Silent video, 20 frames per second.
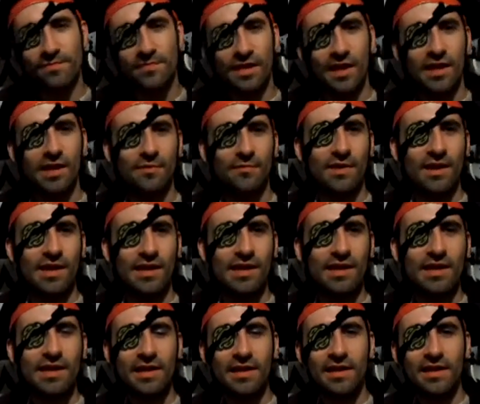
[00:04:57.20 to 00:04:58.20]
Anyway,
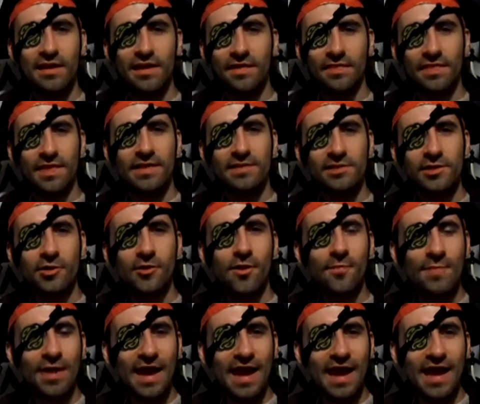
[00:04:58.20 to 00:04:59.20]
things are going
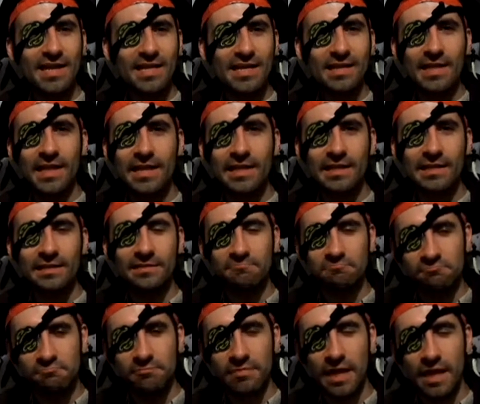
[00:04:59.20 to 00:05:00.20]
bad, and then
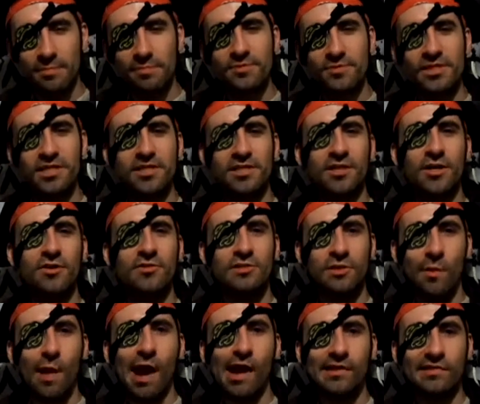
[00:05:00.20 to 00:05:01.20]
they proceed to go to
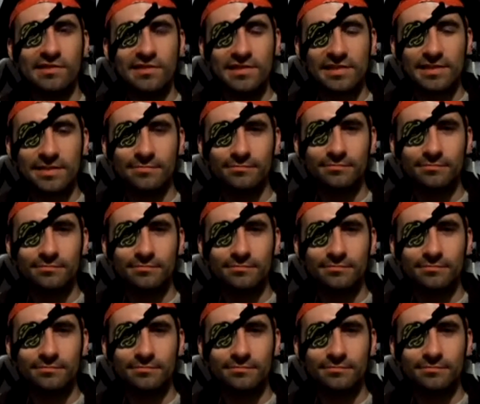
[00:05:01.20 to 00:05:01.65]
worse.